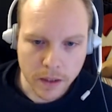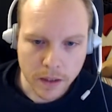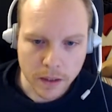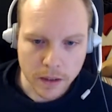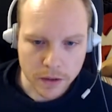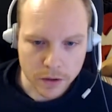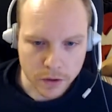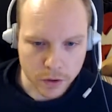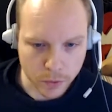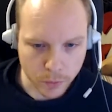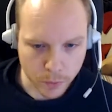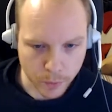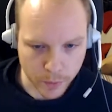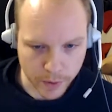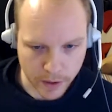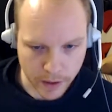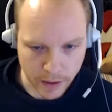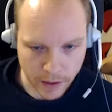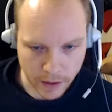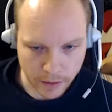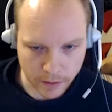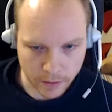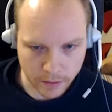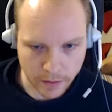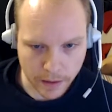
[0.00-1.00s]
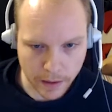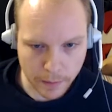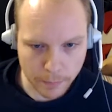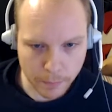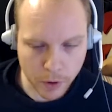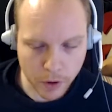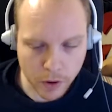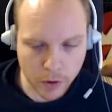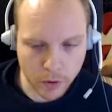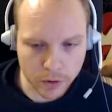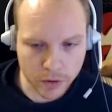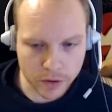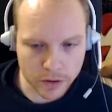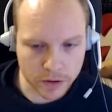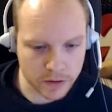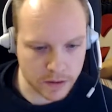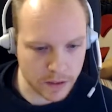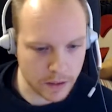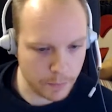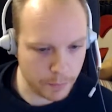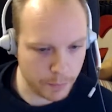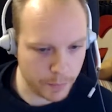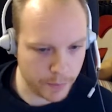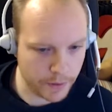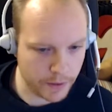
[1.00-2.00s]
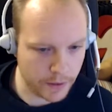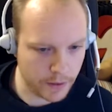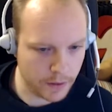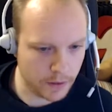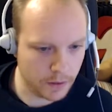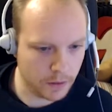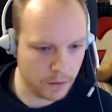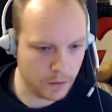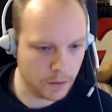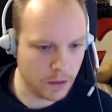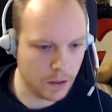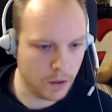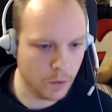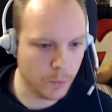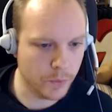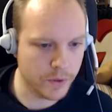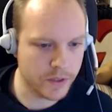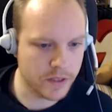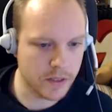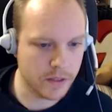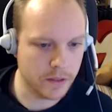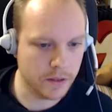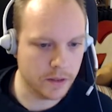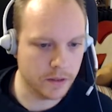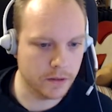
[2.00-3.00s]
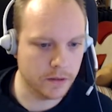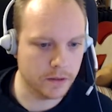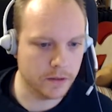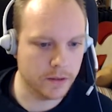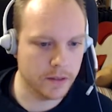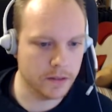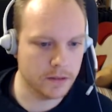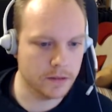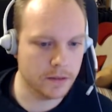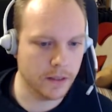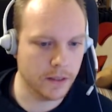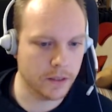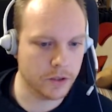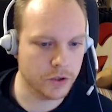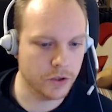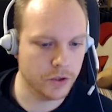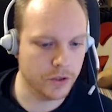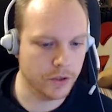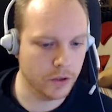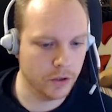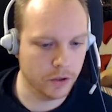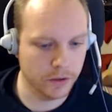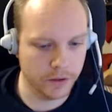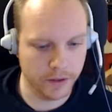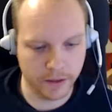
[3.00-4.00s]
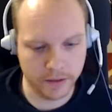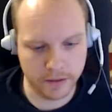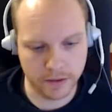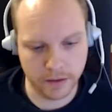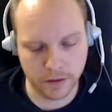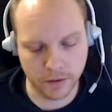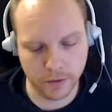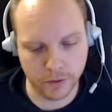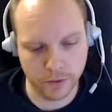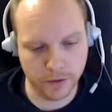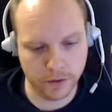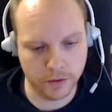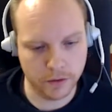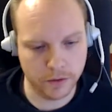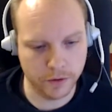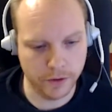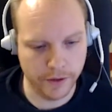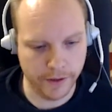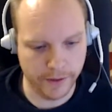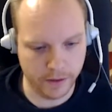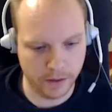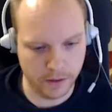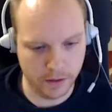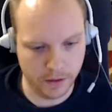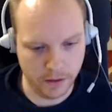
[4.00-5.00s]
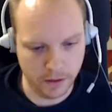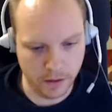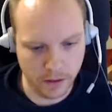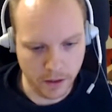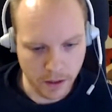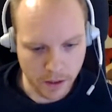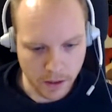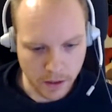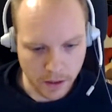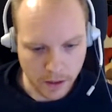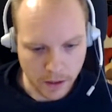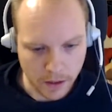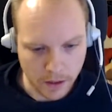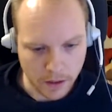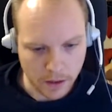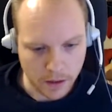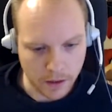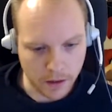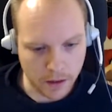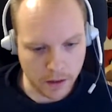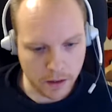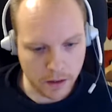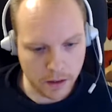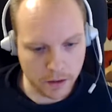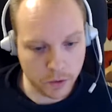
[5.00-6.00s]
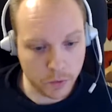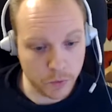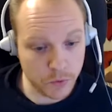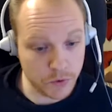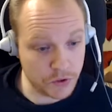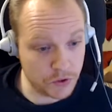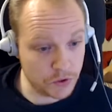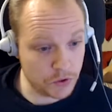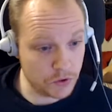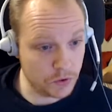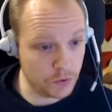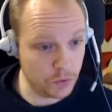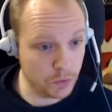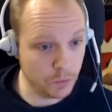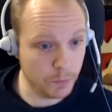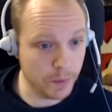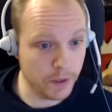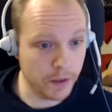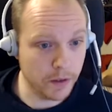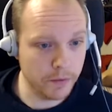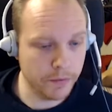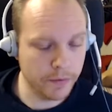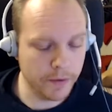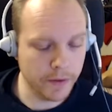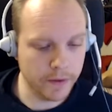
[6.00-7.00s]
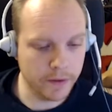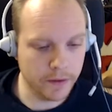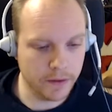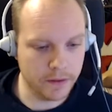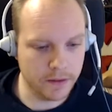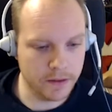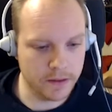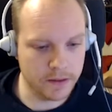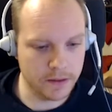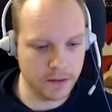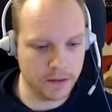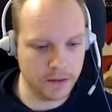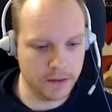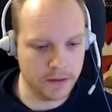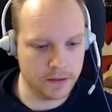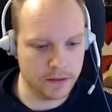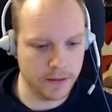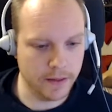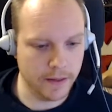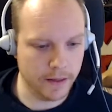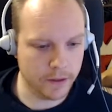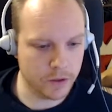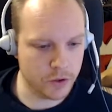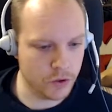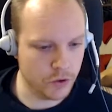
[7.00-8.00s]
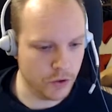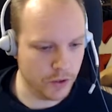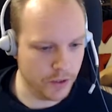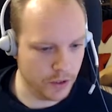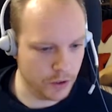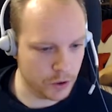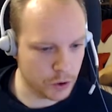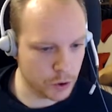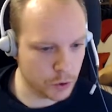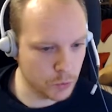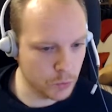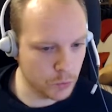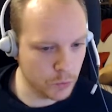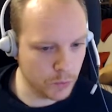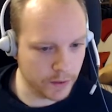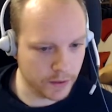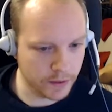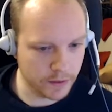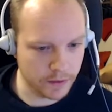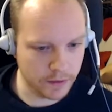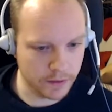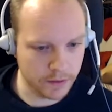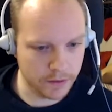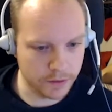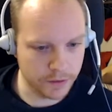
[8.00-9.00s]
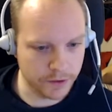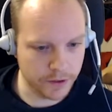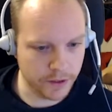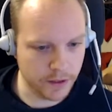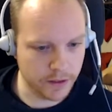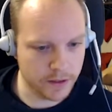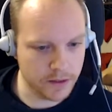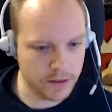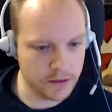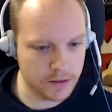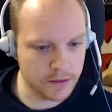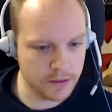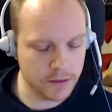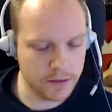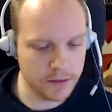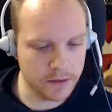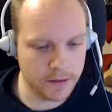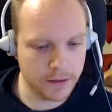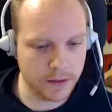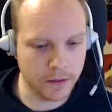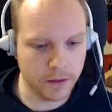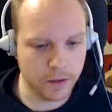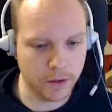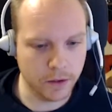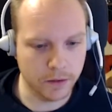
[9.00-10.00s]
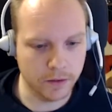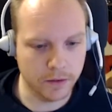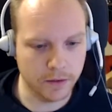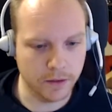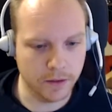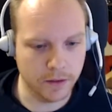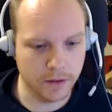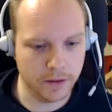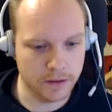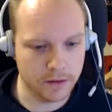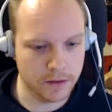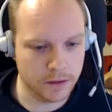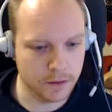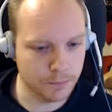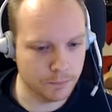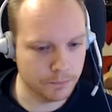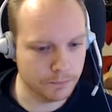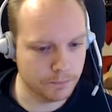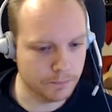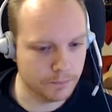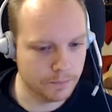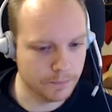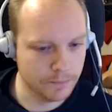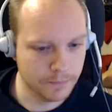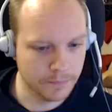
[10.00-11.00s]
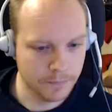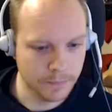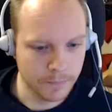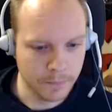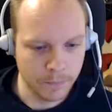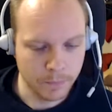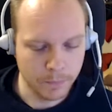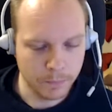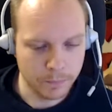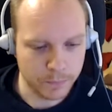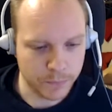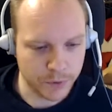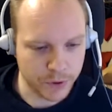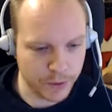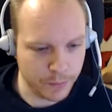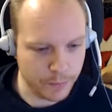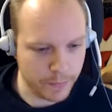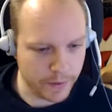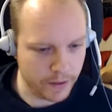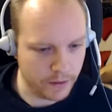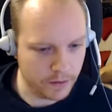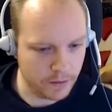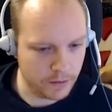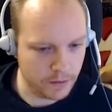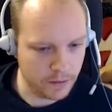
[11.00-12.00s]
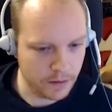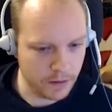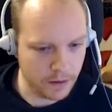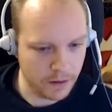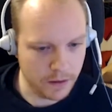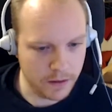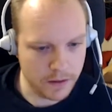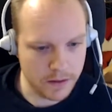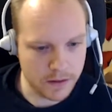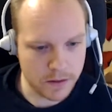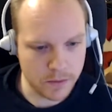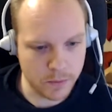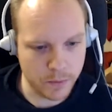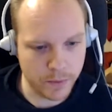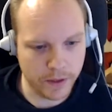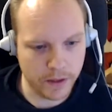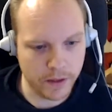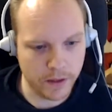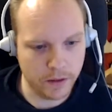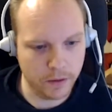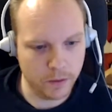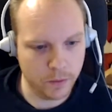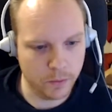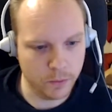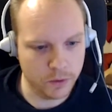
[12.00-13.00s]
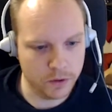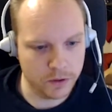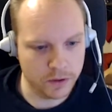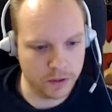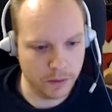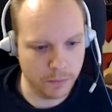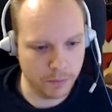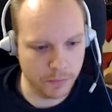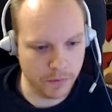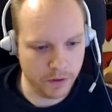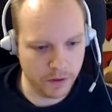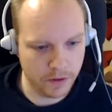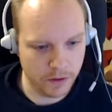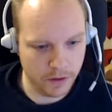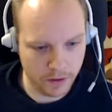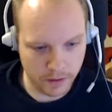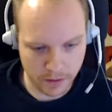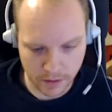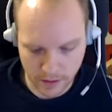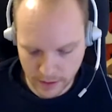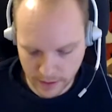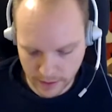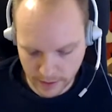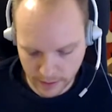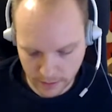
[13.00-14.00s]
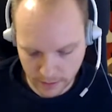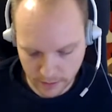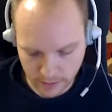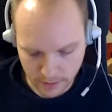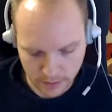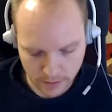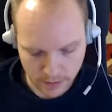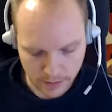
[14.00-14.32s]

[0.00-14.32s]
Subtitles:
So we had an upload step, and now we see that the test actually got executed correctly. To verify that this is actually true and a real instance and not some pre-made things, we can do something like